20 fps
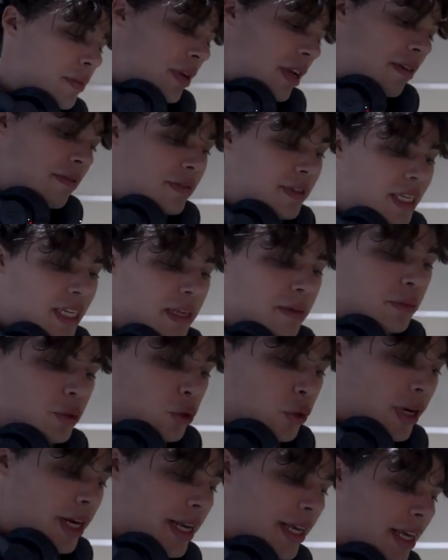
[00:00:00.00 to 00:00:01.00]
when I've seen him
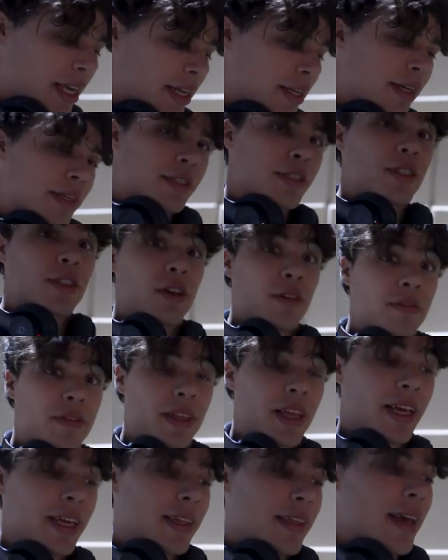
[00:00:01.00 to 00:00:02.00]
training, he does stuff
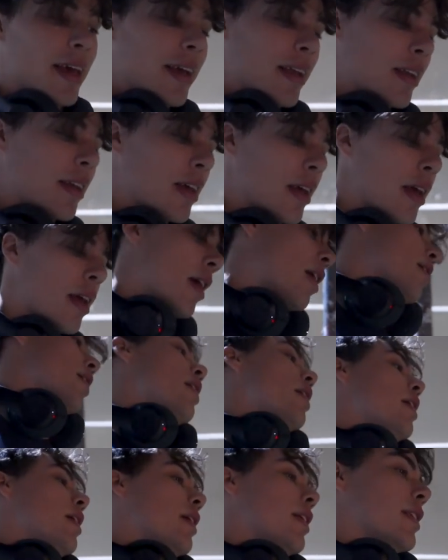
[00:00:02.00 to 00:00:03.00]
like that.
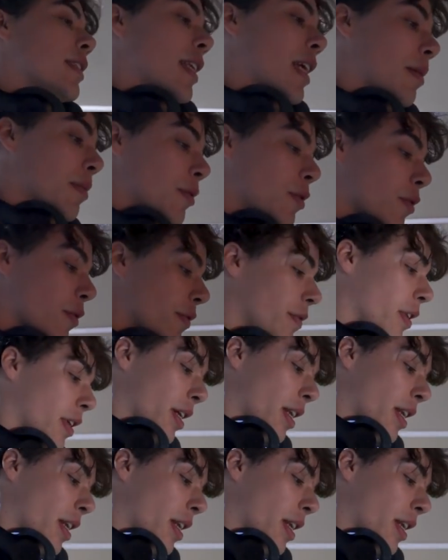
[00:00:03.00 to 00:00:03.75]
He's an absolute